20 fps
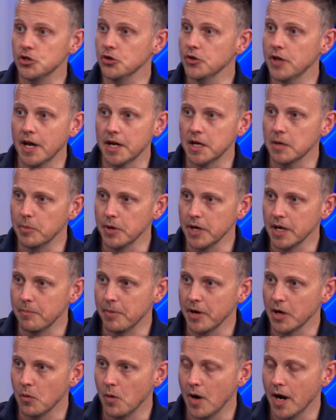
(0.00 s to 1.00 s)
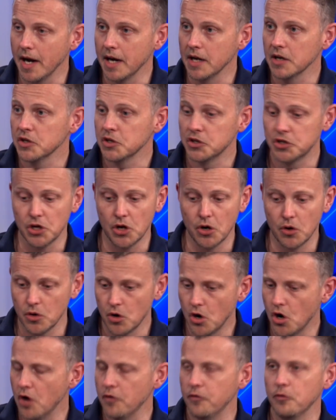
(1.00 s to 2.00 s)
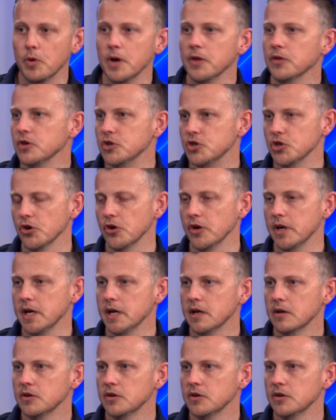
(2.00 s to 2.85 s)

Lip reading: knew there had to be a better way. So off went the journey